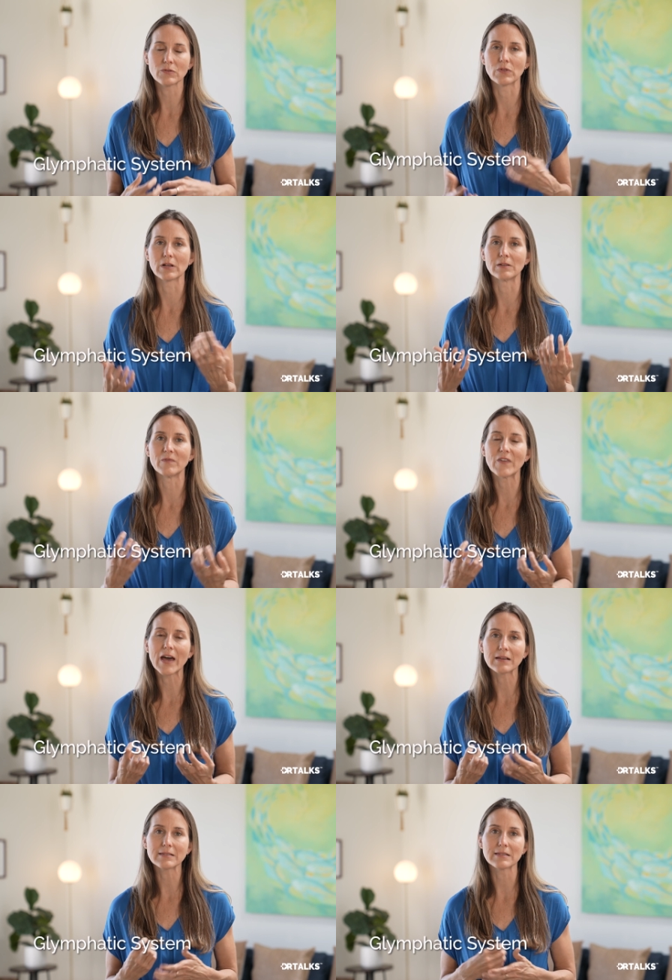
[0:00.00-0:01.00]
through the
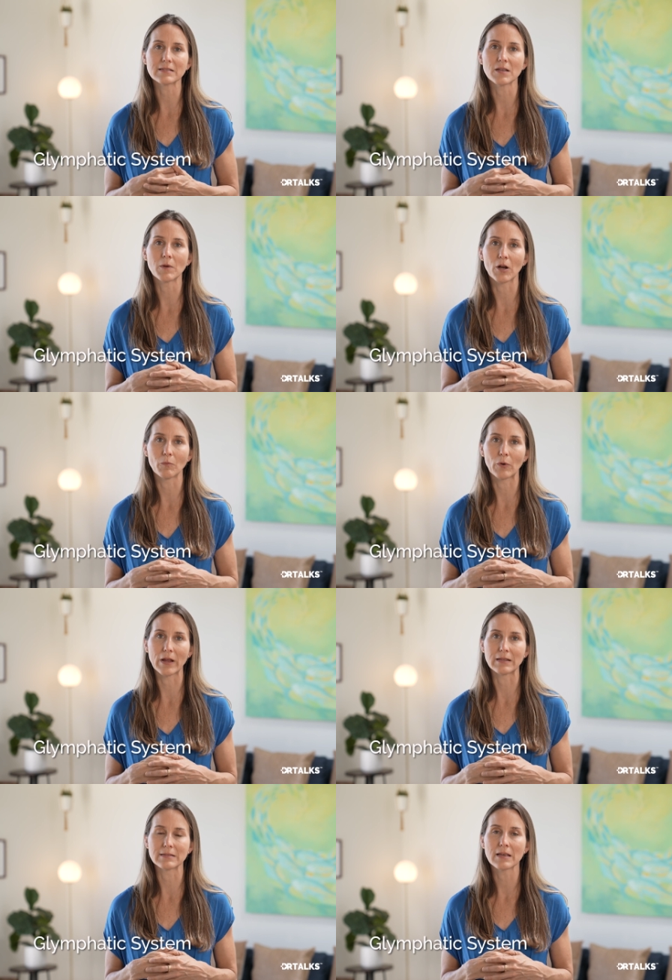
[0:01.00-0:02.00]
glymphatic system in our
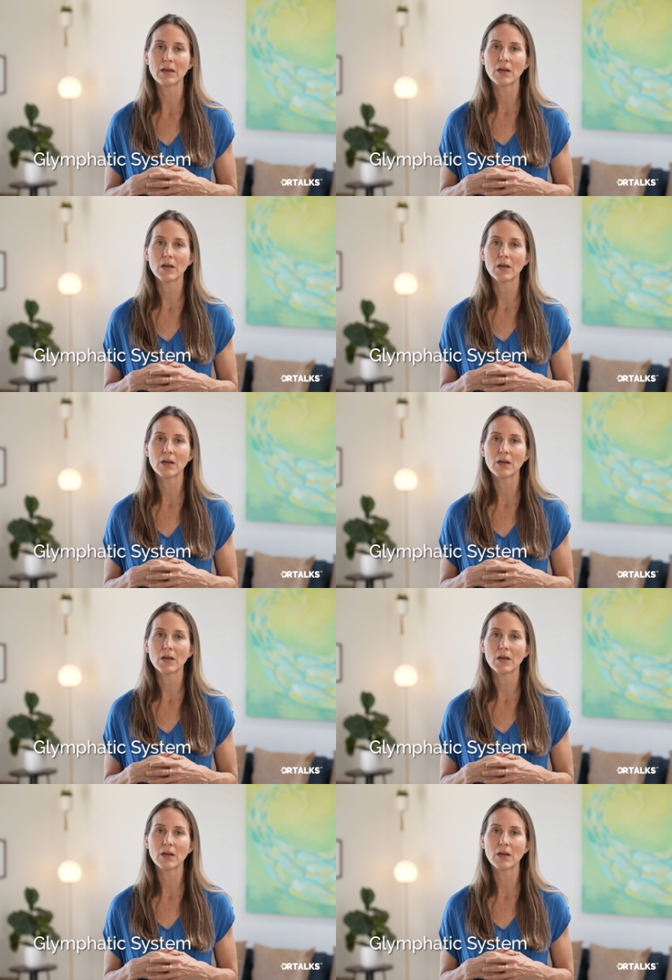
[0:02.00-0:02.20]
brains.